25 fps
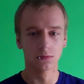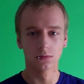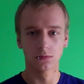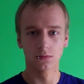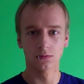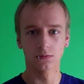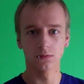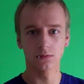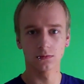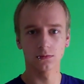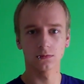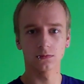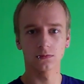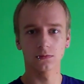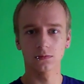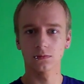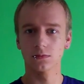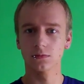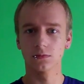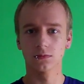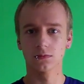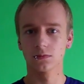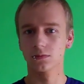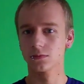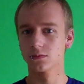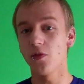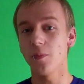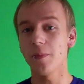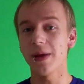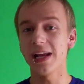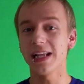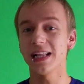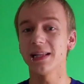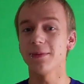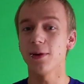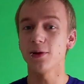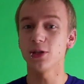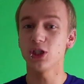I also got an award for
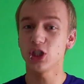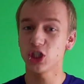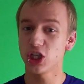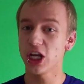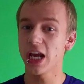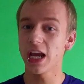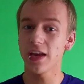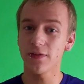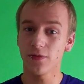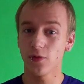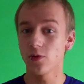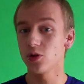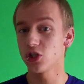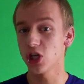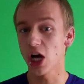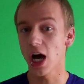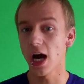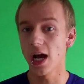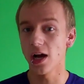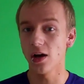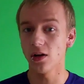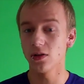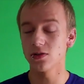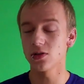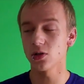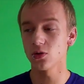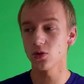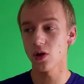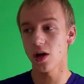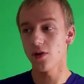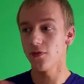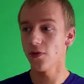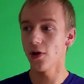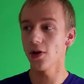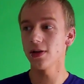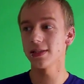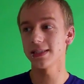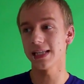being the most cheerful child, although
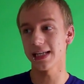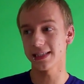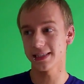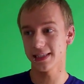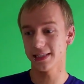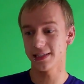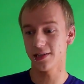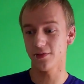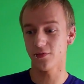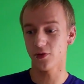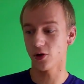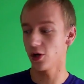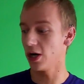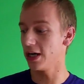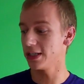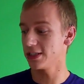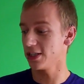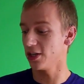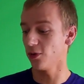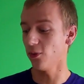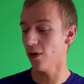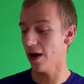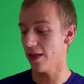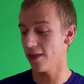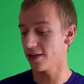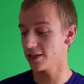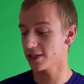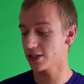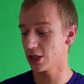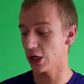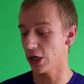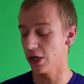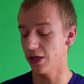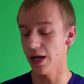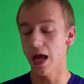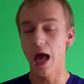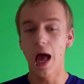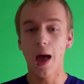I've lost that certificate, I don't know where that's
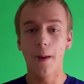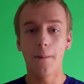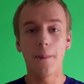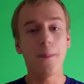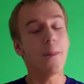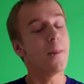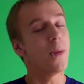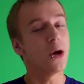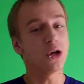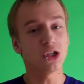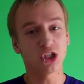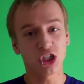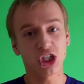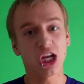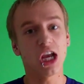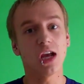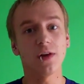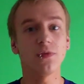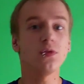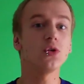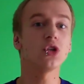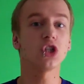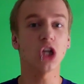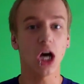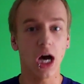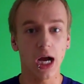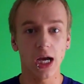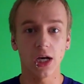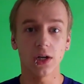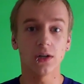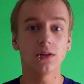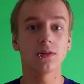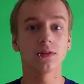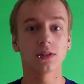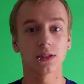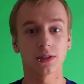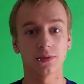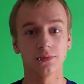gone. The most cheerful
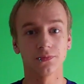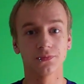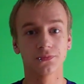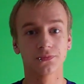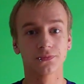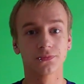child.